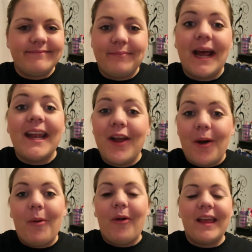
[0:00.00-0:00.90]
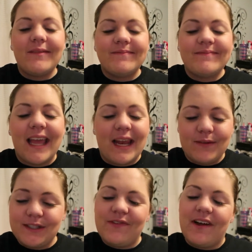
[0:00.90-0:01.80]
But I didn't go bowling and it
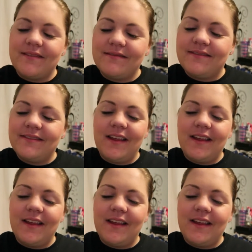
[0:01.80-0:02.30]
was fun.